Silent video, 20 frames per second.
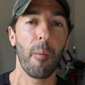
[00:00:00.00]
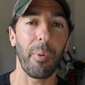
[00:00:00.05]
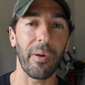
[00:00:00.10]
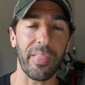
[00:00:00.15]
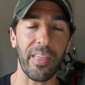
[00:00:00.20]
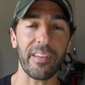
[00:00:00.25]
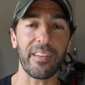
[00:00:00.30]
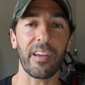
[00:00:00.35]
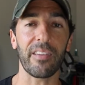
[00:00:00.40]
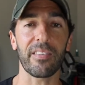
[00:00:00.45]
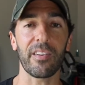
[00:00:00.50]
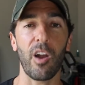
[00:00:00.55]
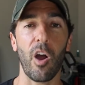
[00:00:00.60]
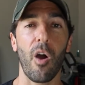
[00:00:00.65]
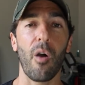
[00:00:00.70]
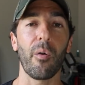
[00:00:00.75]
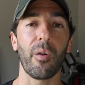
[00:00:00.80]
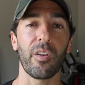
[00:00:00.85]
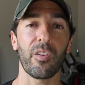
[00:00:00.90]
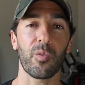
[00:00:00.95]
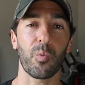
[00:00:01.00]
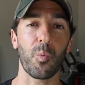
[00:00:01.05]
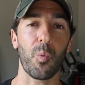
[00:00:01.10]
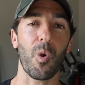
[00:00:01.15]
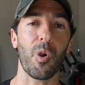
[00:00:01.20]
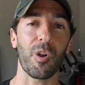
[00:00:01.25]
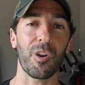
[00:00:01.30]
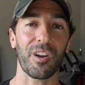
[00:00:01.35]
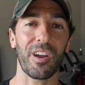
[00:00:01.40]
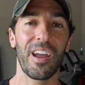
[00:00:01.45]
but that doesn't always
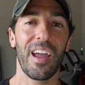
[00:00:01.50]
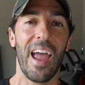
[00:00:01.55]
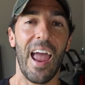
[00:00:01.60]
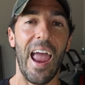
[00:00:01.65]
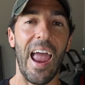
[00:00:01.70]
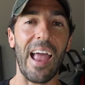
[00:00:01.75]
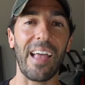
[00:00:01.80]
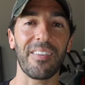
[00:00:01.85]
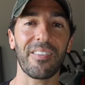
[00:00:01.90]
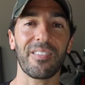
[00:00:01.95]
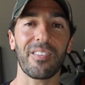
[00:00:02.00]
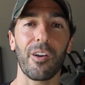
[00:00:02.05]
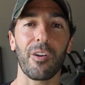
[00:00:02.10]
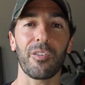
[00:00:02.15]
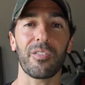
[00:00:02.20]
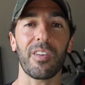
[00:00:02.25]
work. And so